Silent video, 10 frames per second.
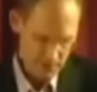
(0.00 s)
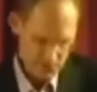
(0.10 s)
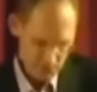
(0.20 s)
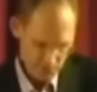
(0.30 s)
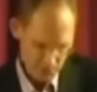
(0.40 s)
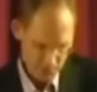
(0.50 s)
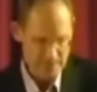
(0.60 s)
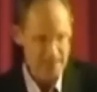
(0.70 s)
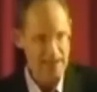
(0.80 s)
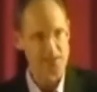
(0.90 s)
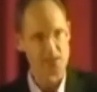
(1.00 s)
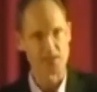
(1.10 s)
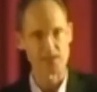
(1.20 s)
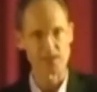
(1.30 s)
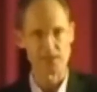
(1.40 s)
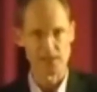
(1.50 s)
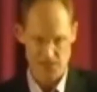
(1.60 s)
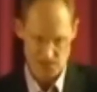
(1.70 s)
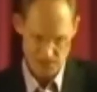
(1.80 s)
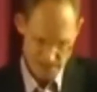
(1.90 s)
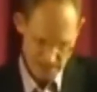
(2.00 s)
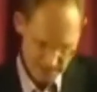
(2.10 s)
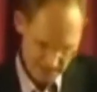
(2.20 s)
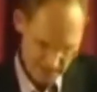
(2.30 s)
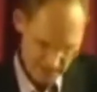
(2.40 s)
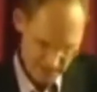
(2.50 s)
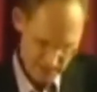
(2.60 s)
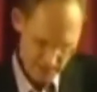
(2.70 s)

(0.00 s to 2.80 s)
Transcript: you know that the adjective Žižekian